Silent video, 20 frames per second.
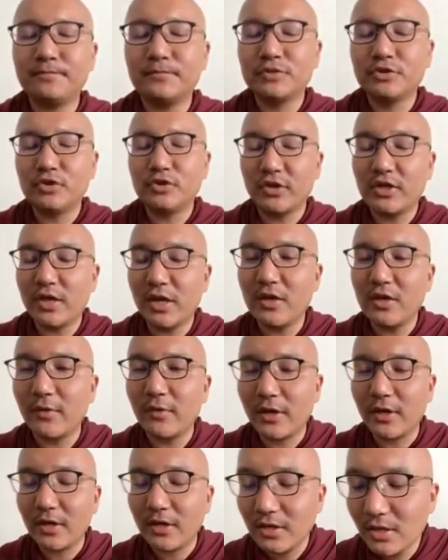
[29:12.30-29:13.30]
so in any
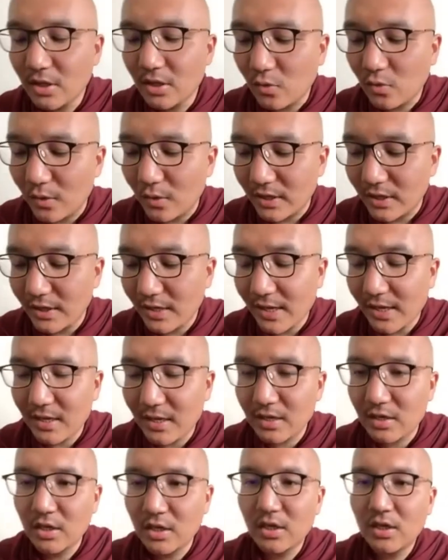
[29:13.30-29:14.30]
way, one
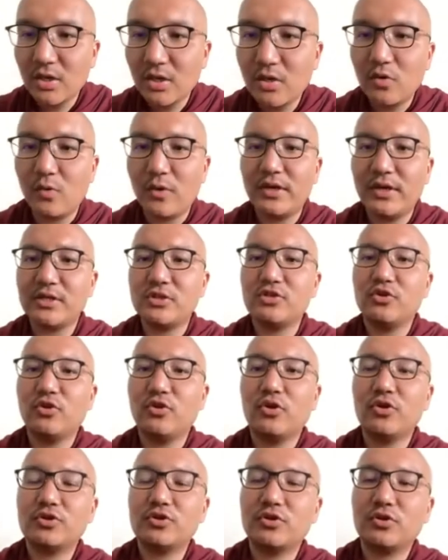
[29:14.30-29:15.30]
one is
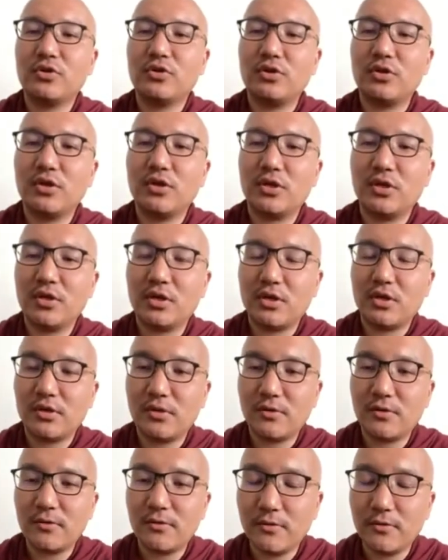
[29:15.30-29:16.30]
not
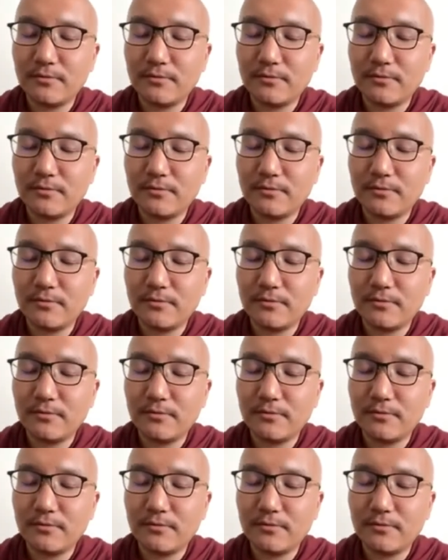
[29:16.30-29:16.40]
uh,